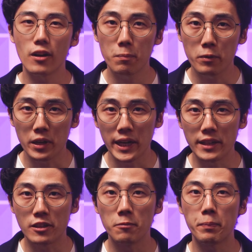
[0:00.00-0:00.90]

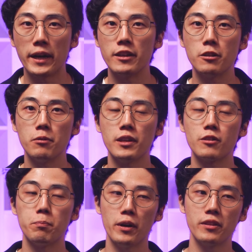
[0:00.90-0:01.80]
upgrade compared to
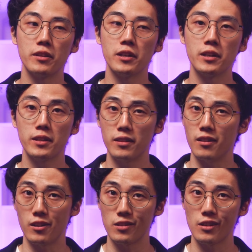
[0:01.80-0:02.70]
its brother, the
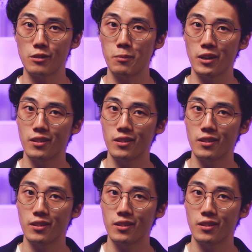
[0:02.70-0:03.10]
R6 Mark